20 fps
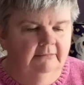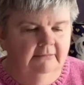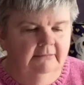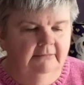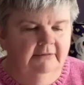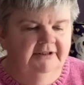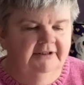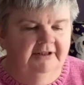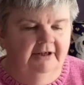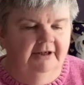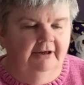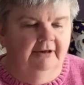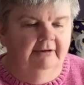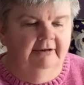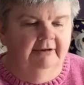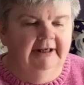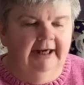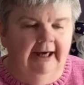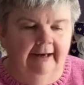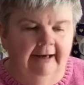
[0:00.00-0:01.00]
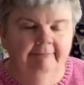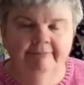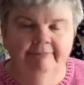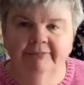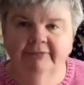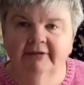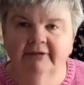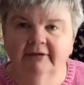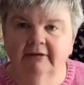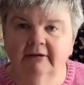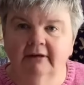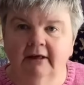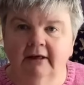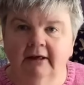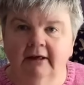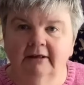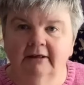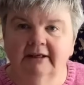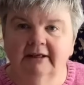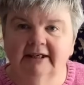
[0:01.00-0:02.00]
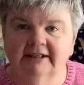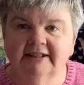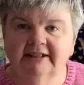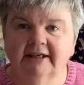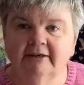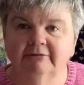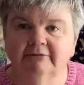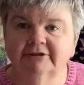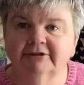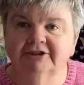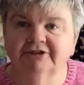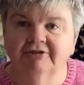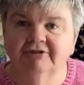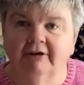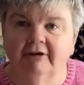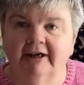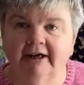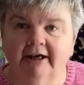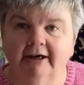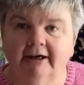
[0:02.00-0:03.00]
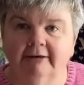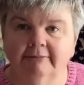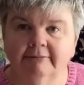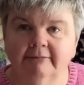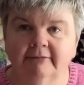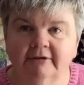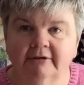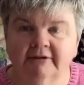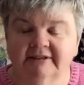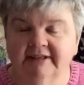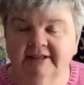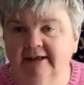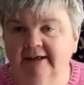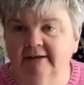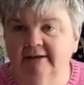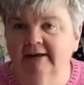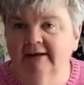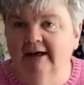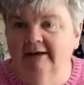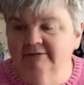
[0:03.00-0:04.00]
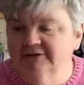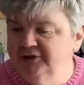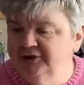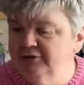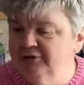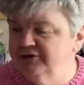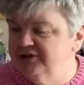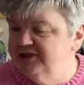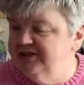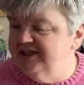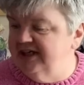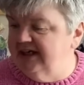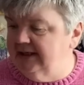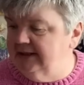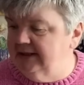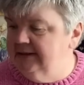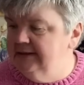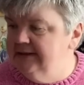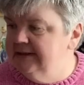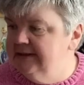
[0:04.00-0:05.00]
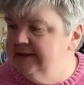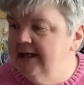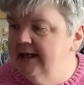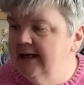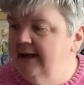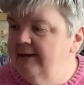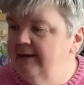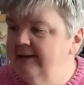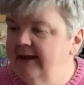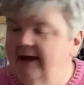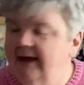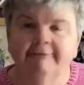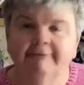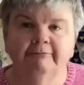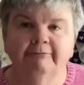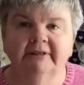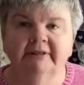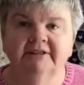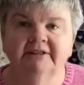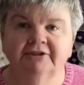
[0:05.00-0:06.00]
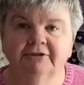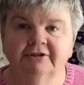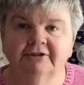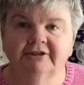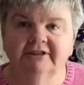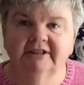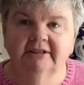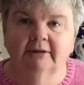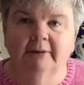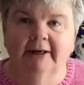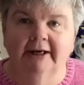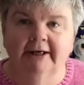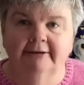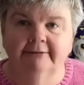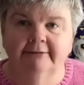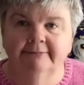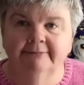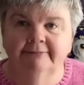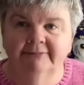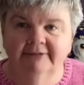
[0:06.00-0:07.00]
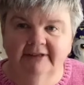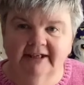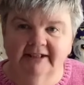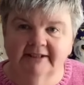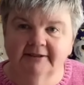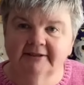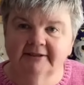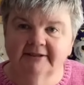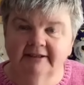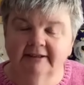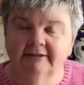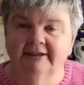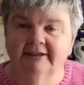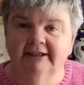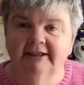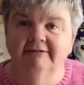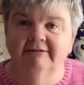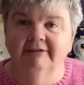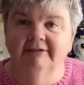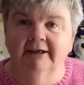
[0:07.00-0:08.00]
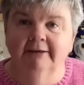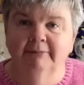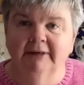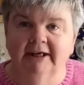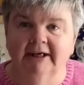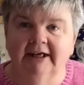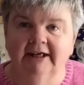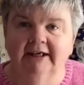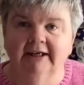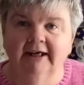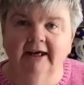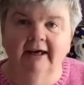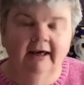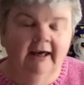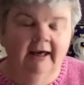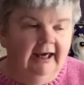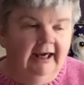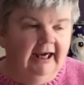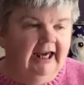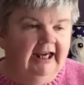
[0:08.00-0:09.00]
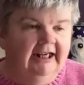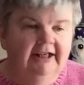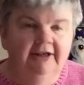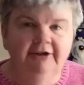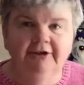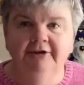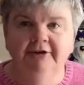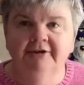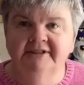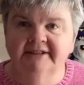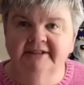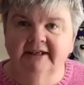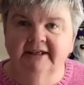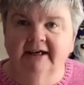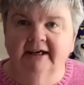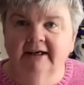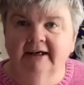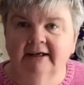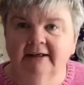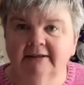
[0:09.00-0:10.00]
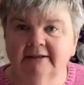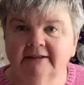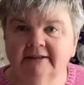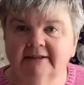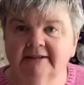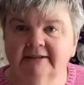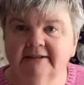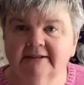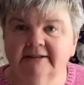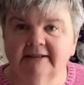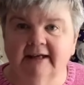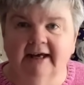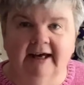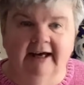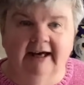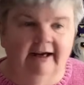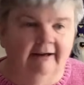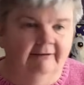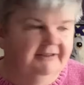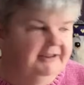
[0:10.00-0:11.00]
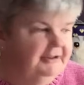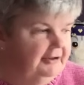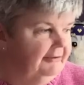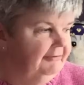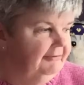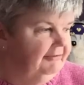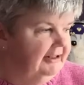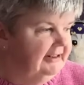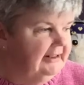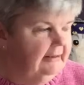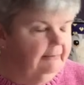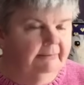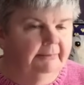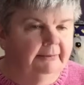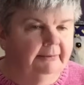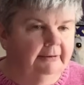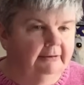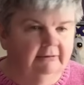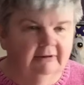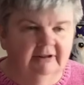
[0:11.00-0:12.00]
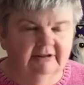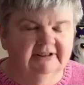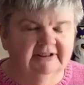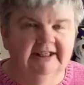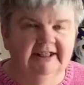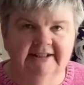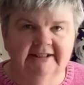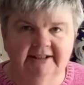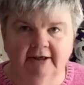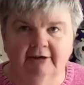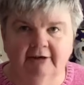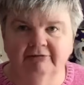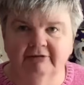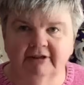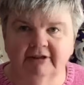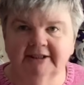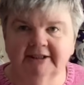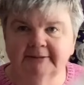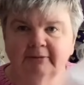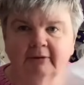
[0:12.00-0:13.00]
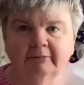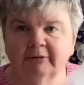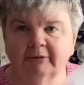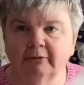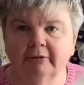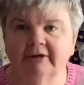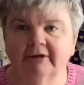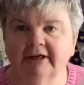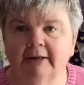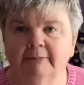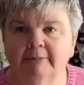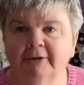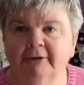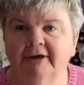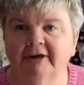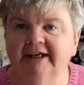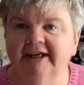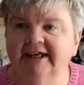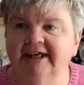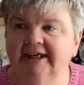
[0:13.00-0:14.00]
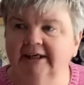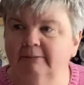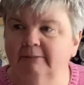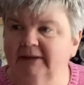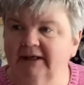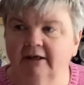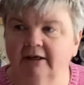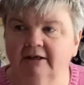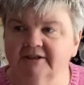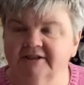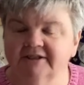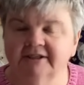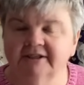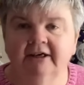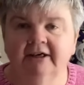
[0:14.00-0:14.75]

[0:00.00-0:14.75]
So yeah, that's how I'm going to draw it out. Then I'll touch things that haven't been touched in a while. That's the theory behind it. Any new starts that have, so for example, well, Daisy Offerings probably won't get put in here because